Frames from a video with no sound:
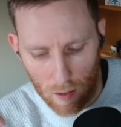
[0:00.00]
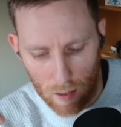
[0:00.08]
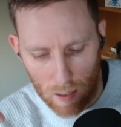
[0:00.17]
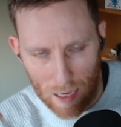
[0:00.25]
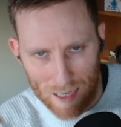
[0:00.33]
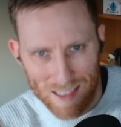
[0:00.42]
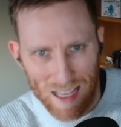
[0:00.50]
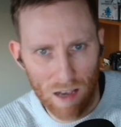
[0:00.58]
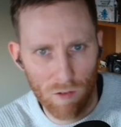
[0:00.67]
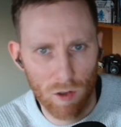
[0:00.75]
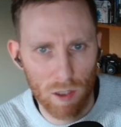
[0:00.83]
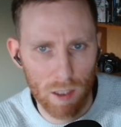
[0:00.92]
has to
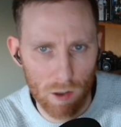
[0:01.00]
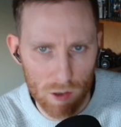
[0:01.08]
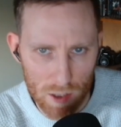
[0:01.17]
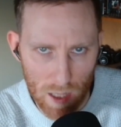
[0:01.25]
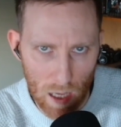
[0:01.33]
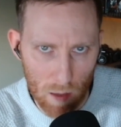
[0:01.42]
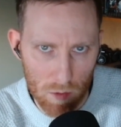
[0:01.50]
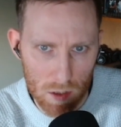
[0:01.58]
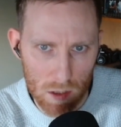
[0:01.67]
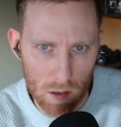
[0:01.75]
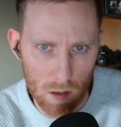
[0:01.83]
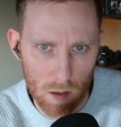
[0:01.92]
have clear
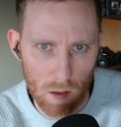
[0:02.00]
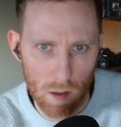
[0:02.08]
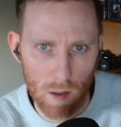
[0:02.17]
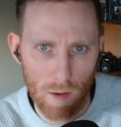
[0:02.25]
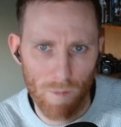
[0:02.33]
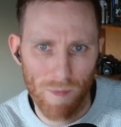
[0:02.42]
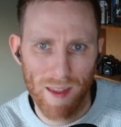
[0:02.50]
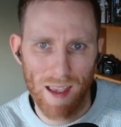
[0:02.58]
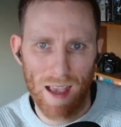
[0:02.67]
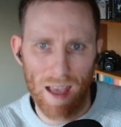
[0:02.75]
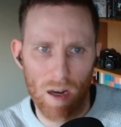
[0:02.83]
steps and